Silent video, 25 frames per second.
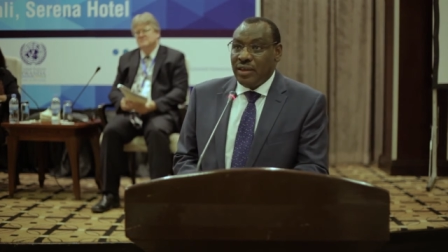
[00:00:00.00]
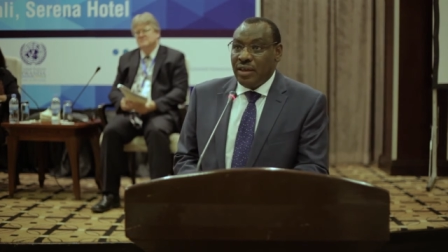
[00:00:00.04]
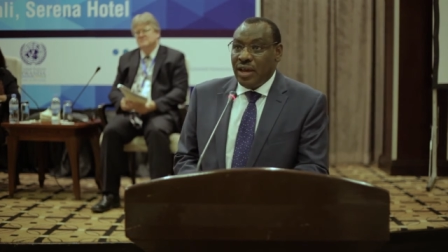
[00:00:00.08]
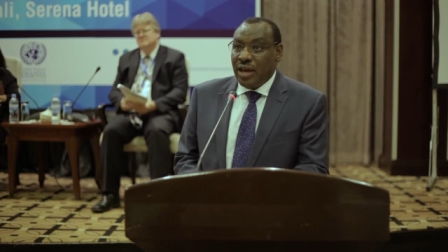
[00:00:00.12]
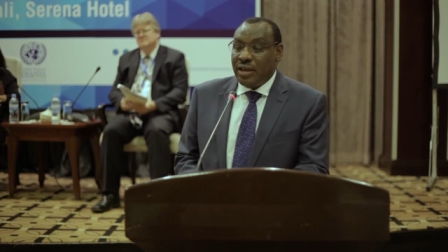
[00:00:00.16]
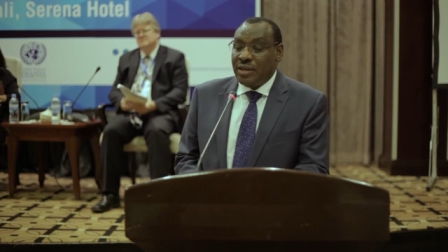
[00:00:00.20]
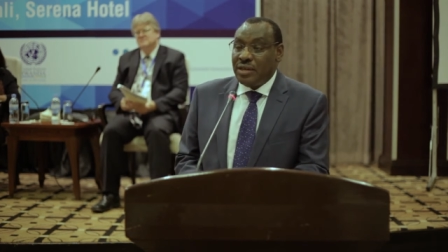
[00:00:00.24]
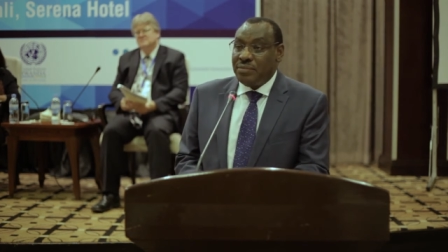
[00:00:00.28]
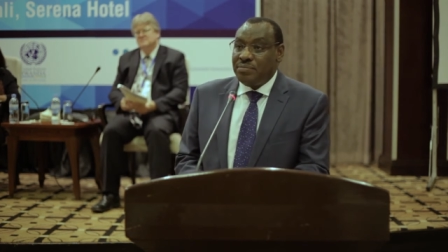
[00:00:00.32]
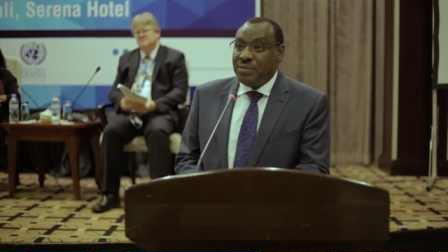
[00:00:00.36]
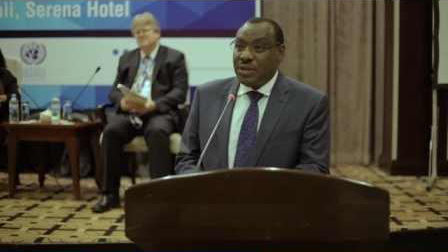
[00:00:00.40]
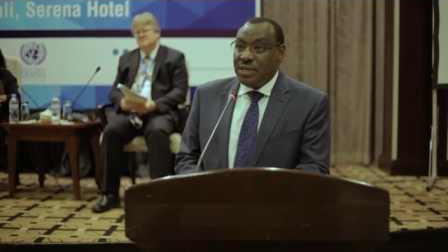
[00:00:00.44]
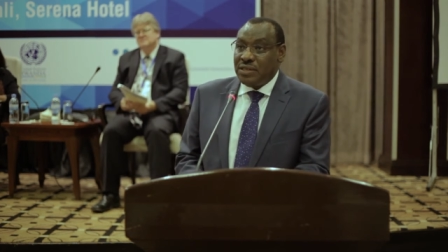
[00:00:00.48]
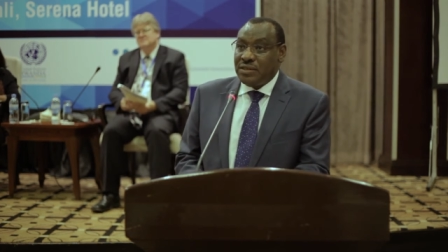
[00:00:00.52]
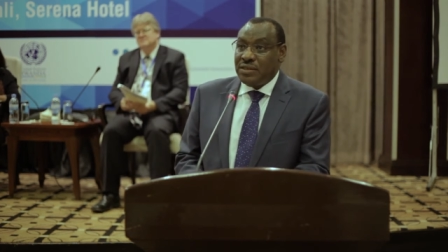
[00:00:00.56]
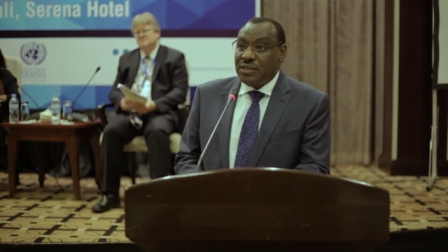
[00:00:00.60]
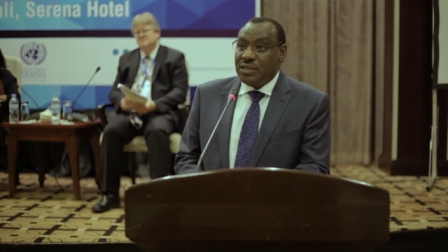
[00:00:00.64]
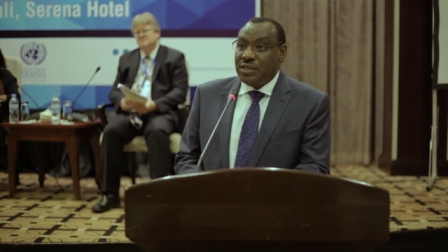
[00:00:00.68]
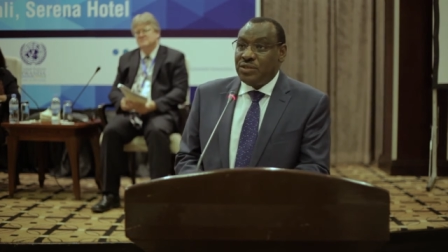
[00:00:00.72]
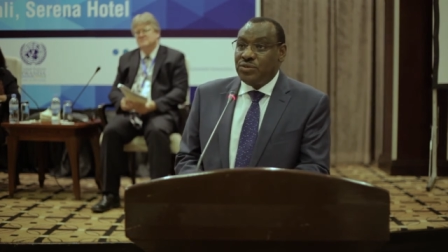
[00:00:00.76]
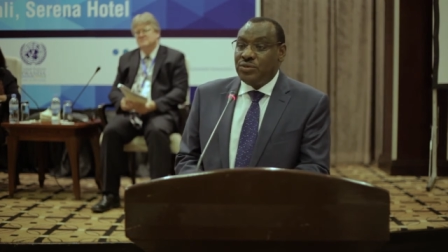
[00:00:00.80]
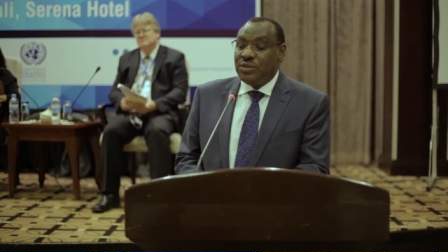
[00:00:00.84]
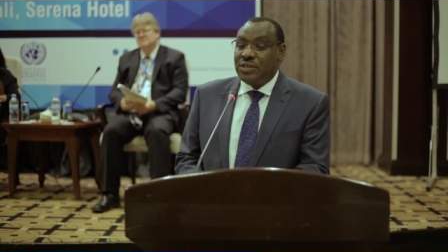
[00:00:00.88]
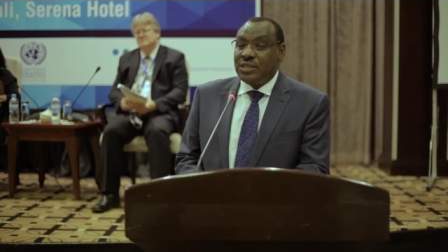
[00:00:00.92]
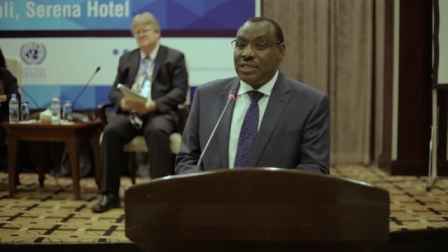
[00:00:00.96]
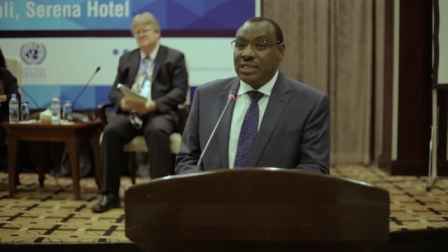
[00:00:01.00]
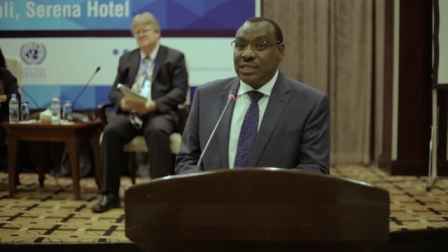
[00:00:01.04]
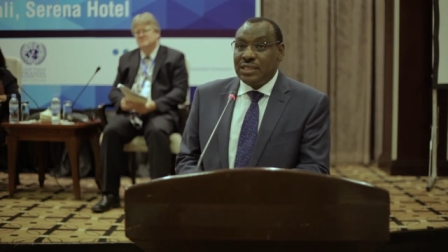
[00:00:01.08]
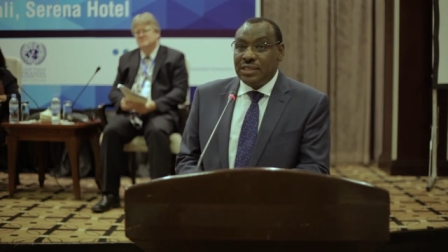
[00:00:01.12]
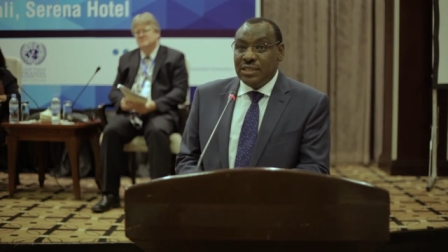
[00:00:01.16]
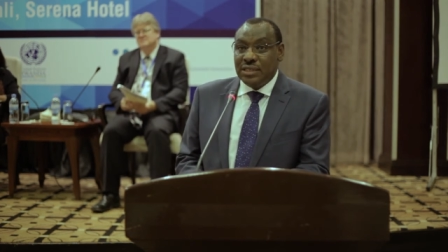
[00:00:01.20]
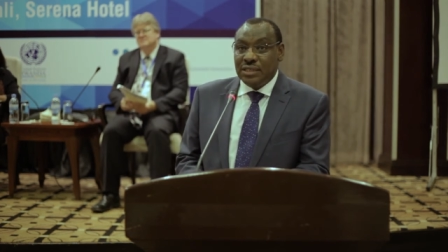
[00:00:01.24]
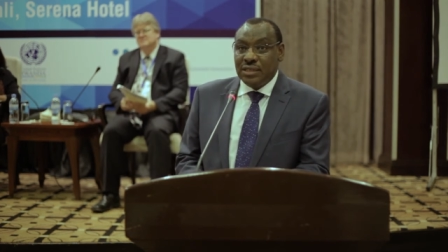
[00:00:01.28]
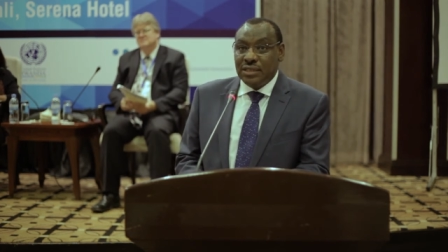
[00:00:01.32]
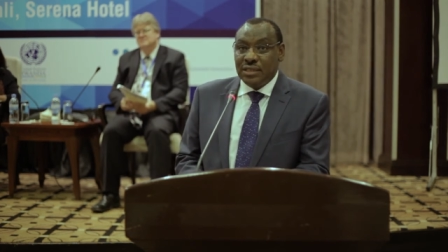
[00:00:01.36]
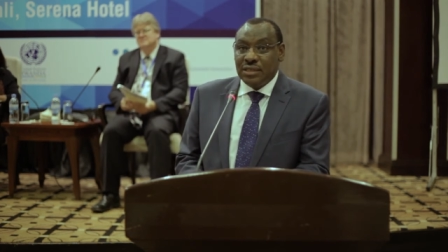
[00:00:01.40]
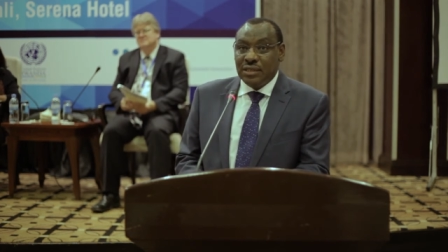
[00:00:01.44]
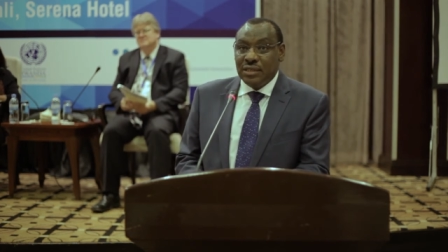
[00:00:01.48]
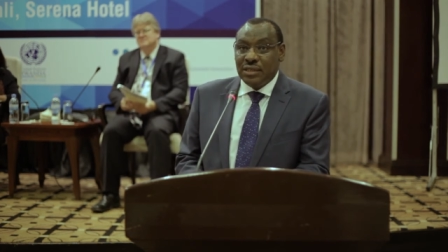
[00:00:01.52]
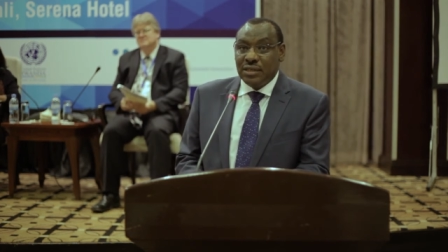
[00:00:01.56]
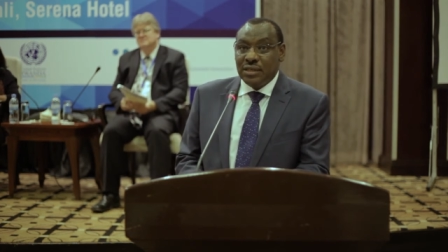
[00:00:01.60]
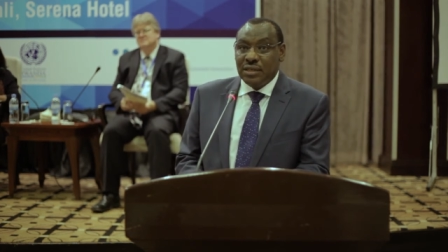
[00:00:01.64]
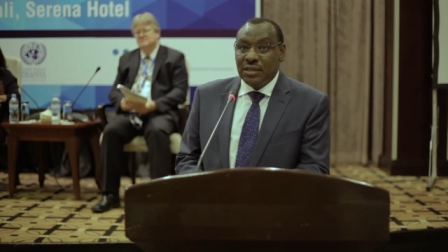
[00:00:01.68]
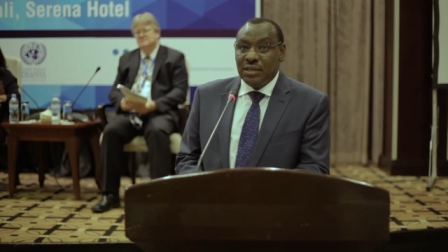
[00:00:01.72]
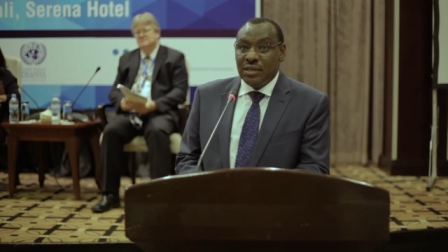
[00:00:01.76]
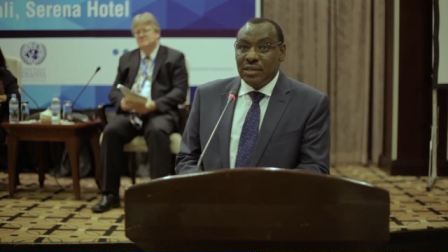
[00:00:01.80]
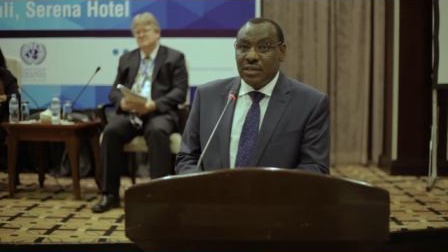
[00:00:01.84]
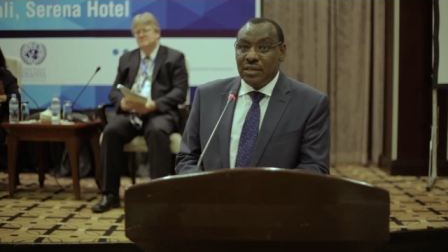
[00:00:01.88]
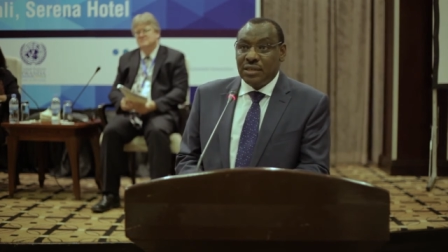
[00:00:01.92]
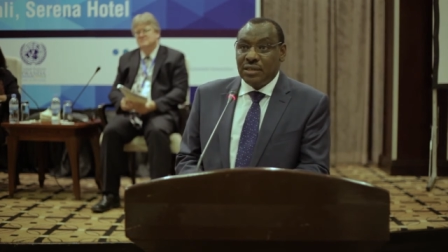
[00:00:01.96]
And the president who is leading
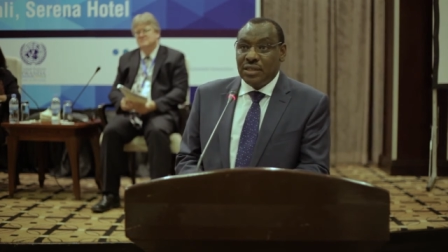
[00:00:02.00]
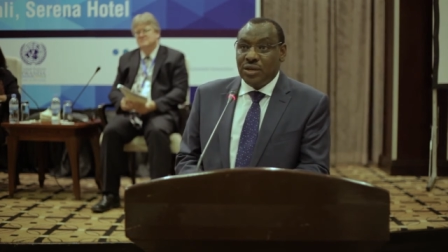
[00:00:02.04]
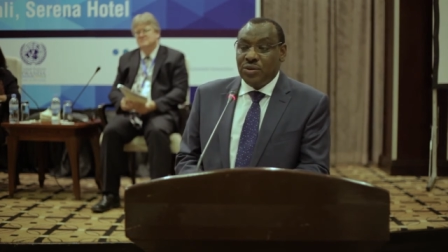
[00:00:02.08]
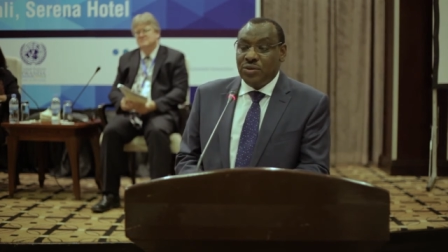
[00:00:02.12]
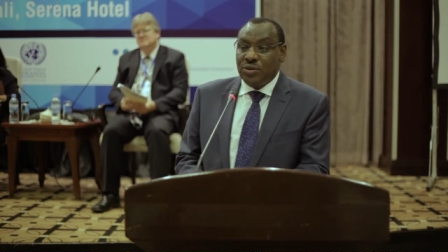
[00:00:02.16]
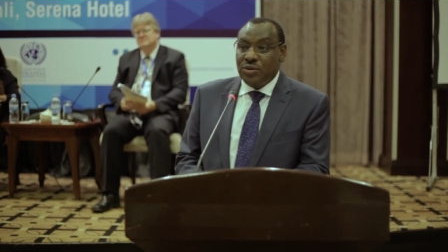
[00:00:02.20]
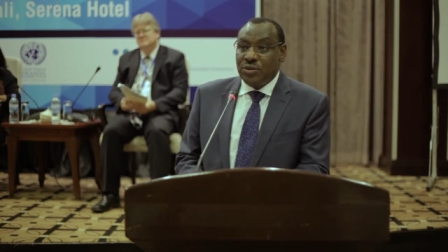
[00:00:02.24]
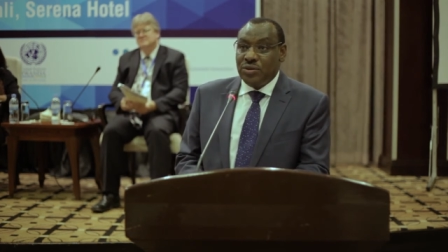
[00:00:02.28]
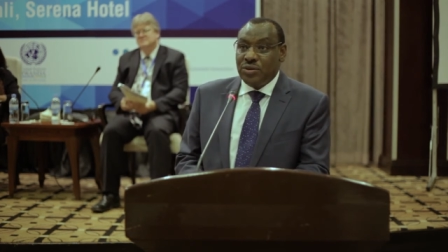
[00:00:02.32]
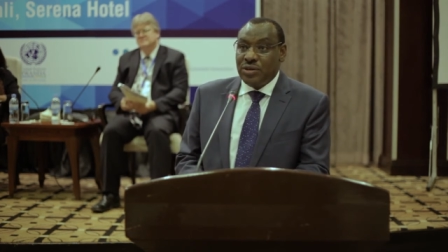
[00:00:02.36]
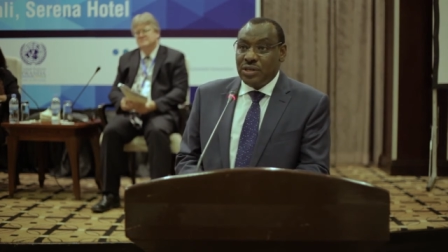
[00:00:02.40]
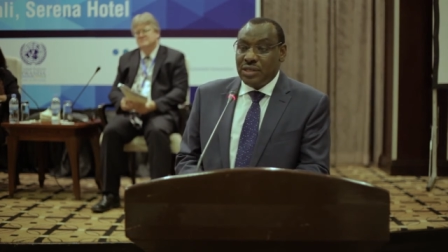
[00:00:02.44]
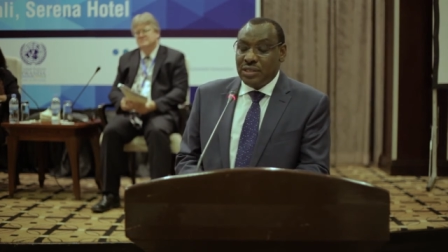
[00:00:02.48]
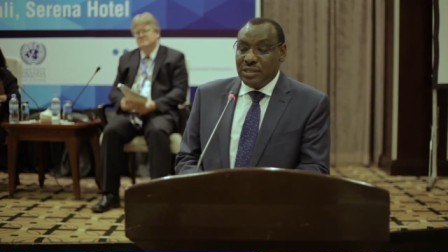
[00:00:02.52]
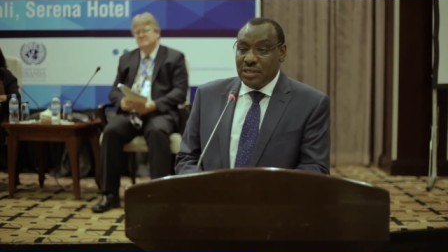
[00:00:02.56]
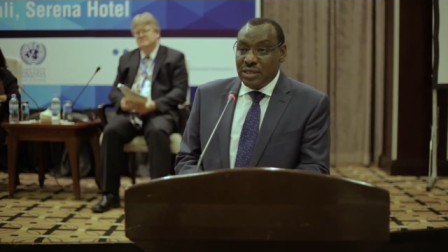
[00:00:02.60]
the whole